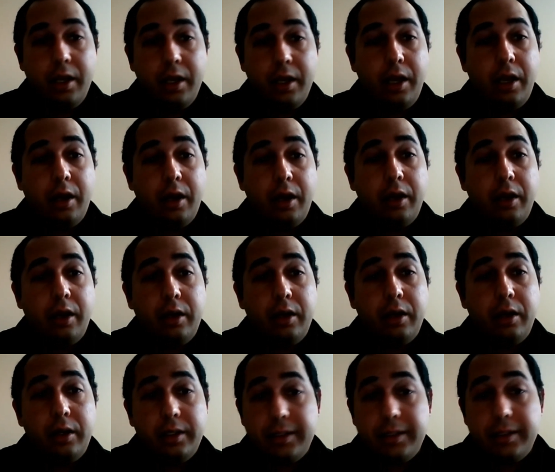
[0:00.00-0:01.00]

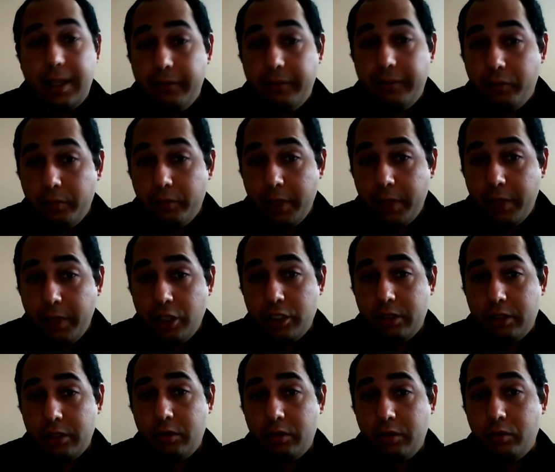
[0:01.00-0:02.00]
the
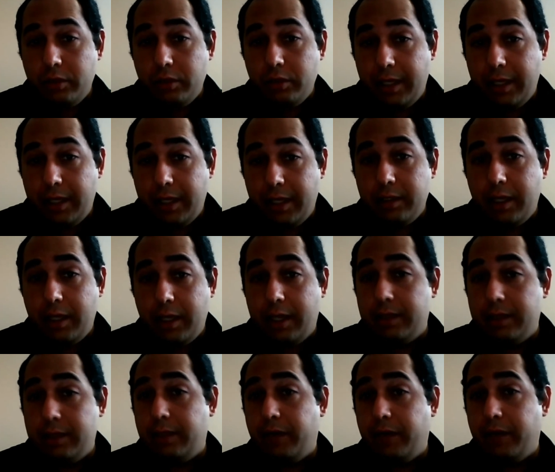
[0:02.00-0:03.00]
information contained
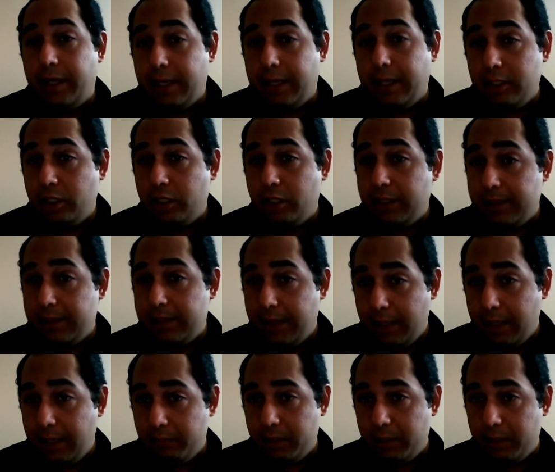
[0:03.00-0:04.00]
in the financial
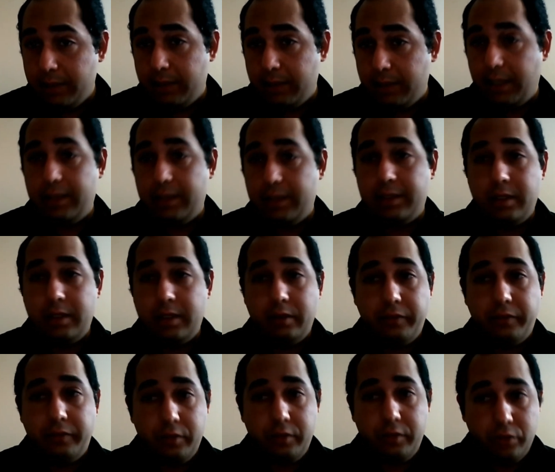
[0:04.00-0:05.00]
statements in their
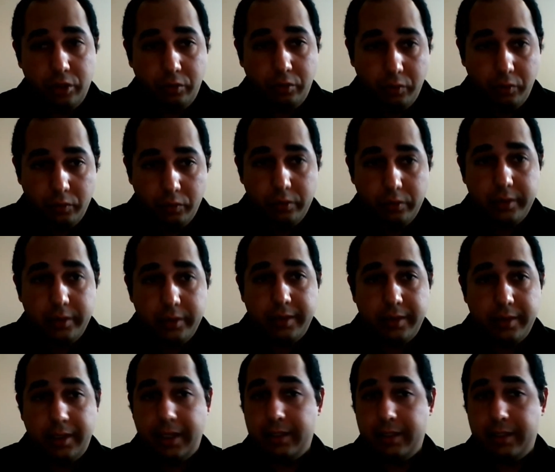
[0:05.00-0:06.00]
future
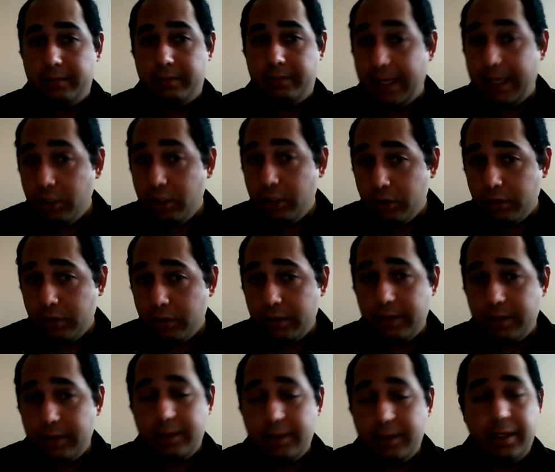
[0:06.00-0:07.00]
roles as
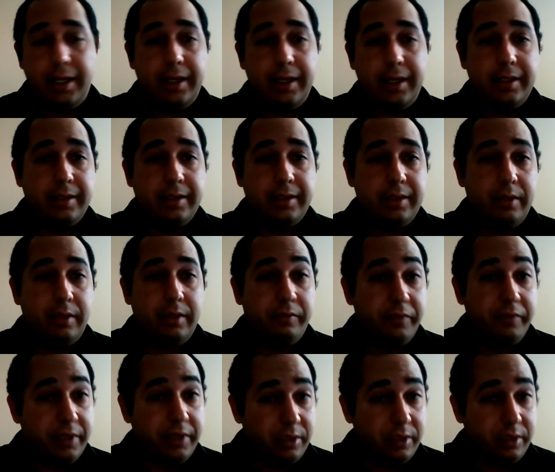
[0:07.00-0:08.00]
managers, as
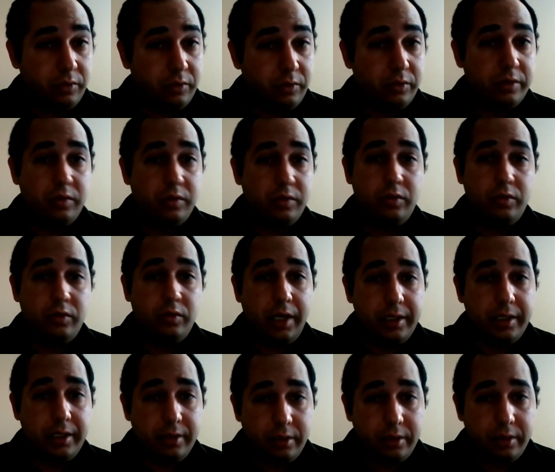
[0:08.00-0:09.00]
investors, or
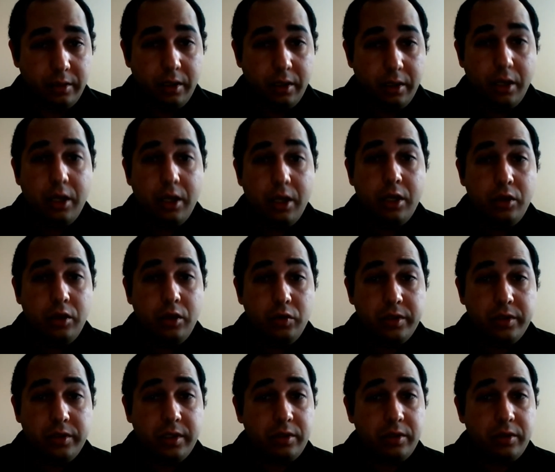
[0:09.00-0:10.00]
other
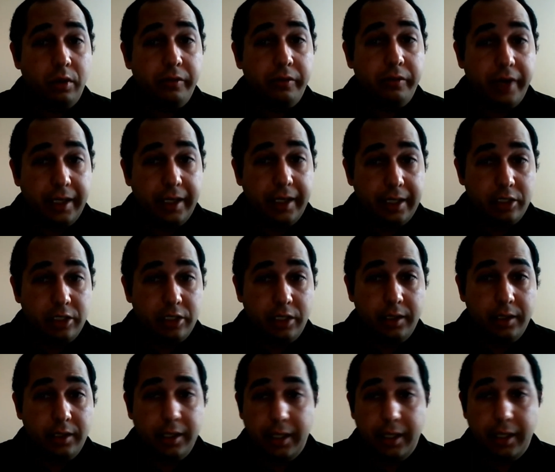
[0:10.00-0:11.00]
users of
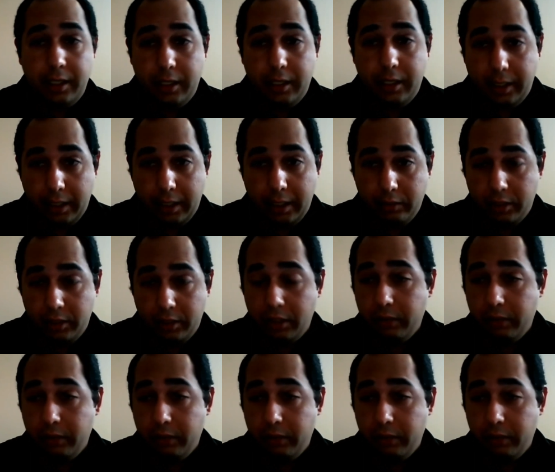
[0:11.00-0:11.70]
financial accounting